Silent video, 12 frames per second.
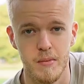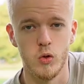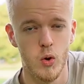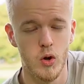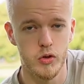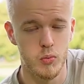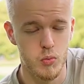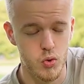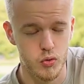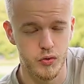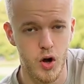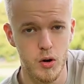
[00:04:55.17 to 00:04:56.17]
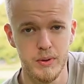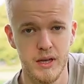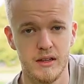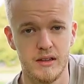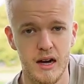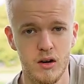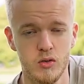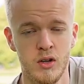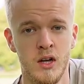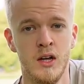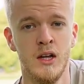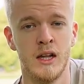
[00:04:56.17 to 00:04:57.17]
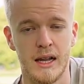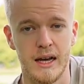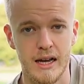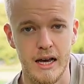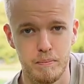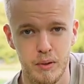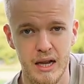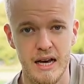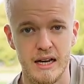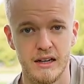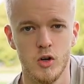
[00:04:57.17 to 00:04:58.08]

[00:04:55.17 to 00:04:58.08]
You want to move up and down like a plank.